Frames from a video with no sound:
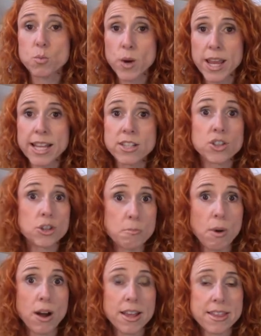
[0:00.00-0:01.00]
which you
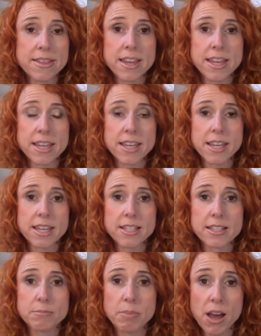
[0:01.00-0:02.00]
might think
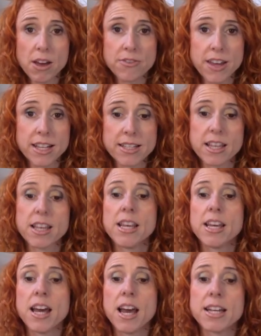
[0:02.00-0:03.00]
is perfect,
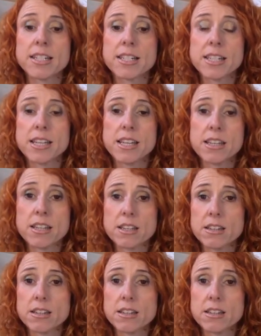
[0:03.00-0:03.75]
and it